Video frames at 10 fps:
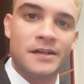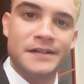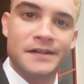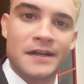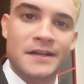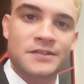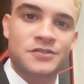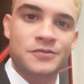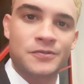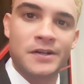in the
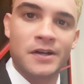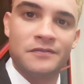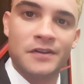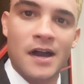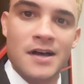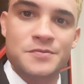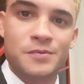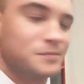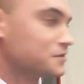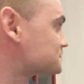history of the
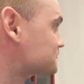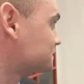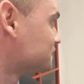gospel music.